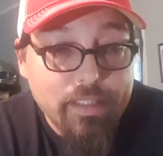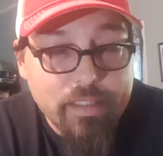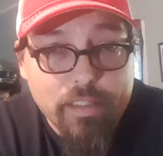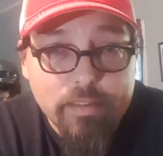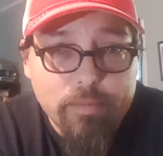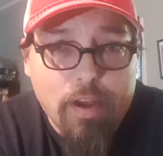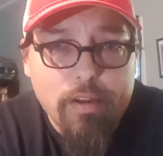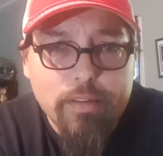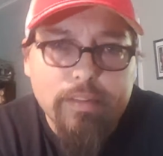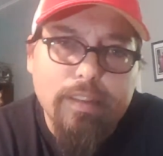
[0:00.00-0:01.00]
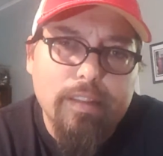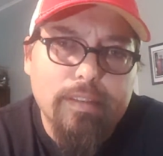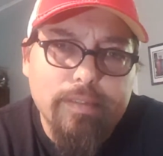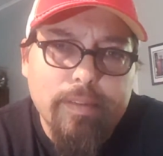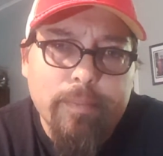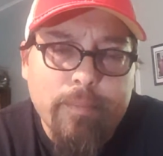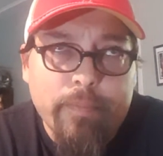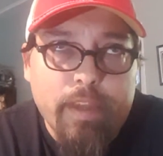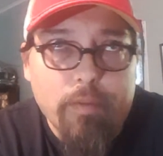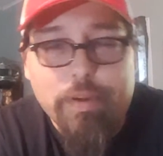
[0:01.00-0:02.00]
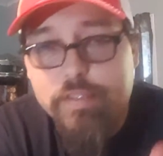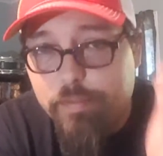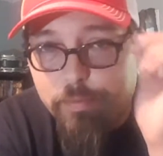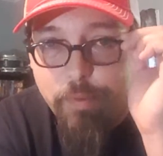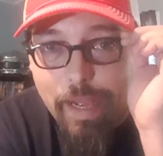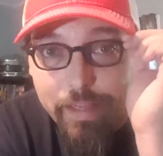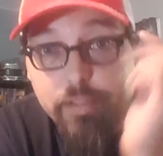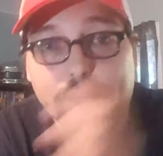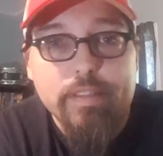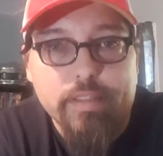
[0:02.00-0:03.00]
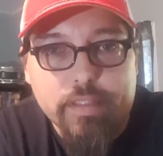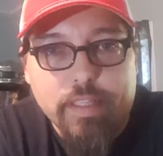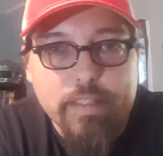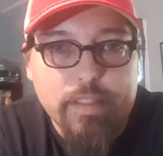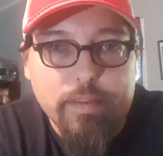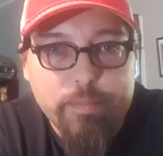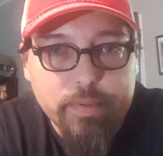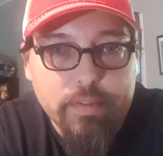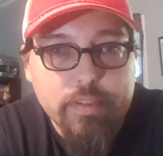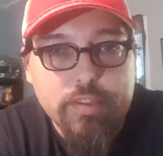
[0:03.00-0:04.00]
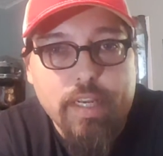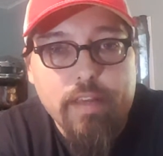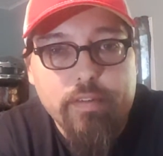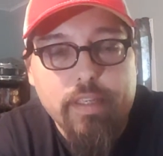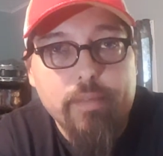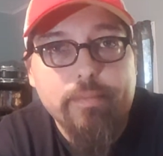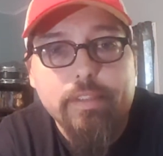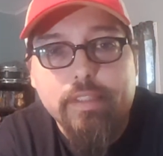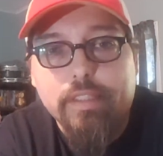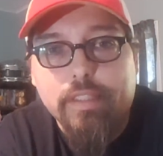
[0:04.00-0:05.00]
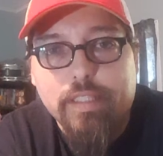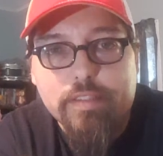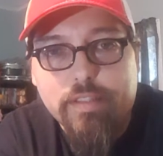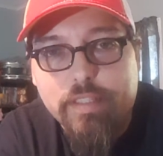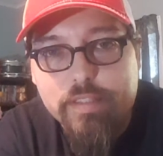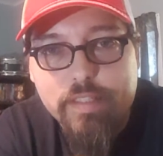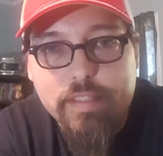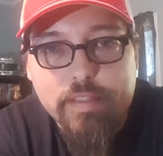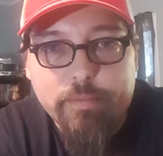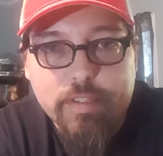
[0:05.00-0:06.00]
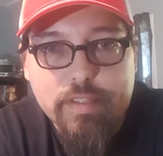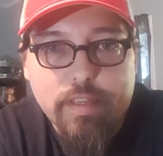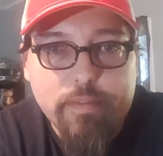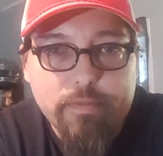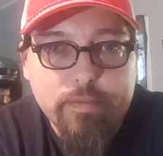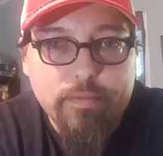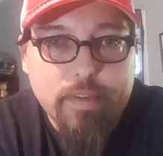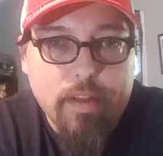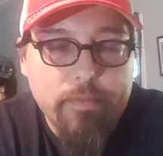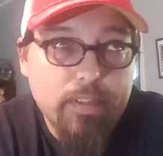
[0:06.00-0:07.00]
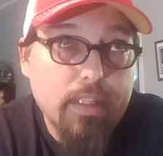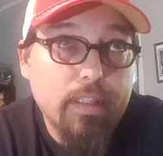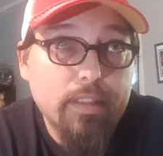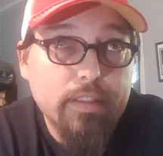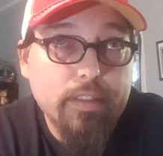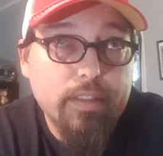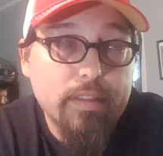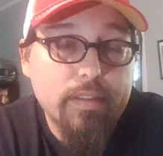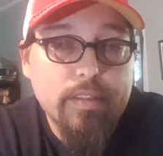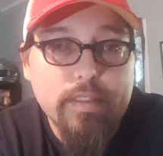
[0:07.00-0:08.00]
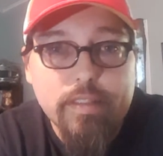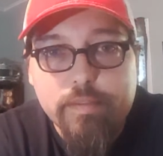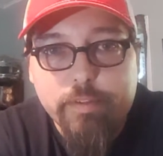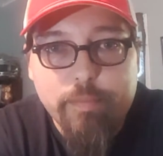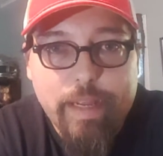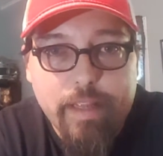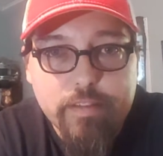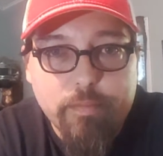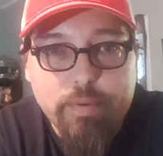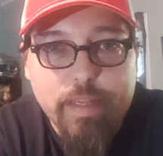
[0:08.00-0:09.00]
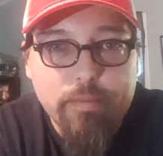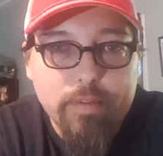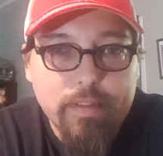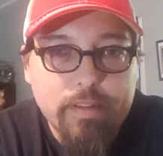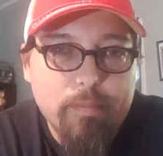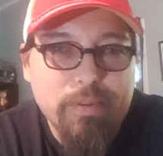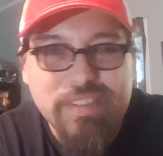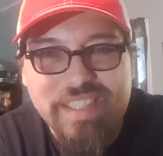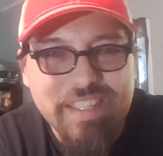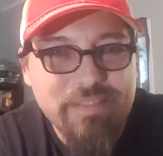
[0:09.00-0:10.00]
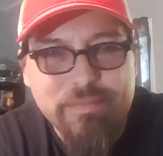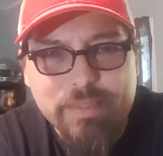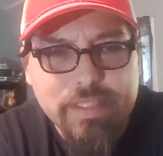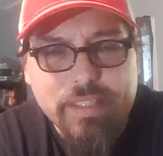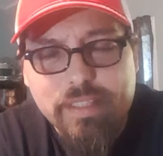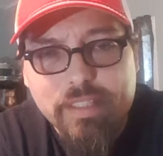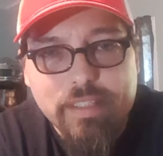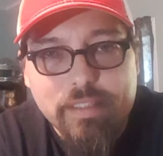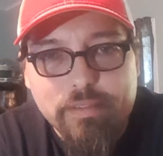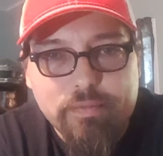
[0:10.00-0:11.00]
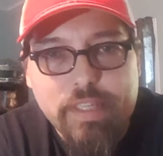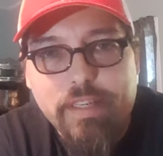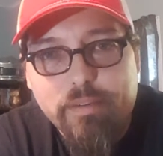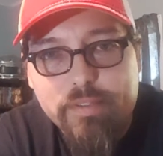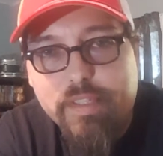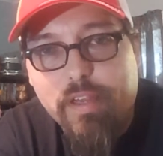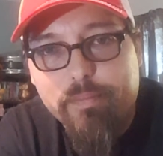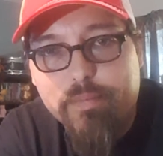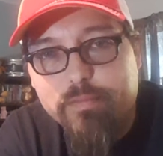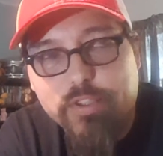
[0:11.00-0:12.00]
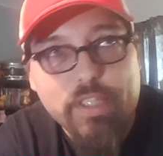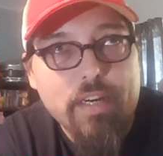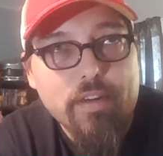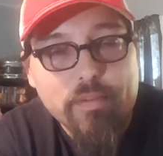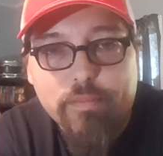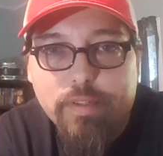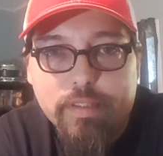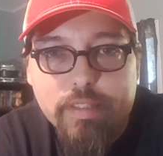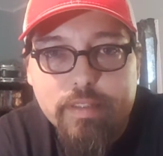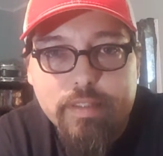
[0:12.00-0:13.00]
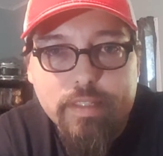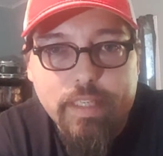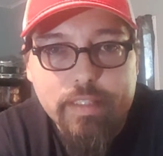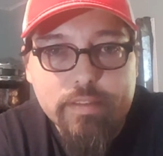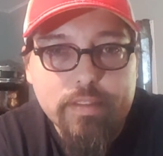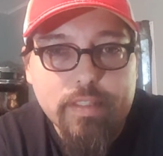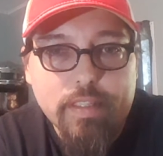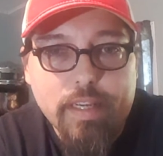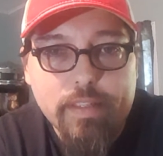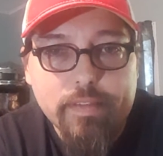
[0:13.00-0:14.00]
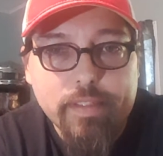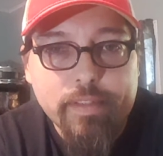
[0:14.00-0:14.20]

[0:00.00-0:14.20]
I'll post up a bio as I build this channel up, and so you can see some of the stuff I've done. You can see some of the bands I've played with. I'll put gig videos up and share them on the thing so you can kind of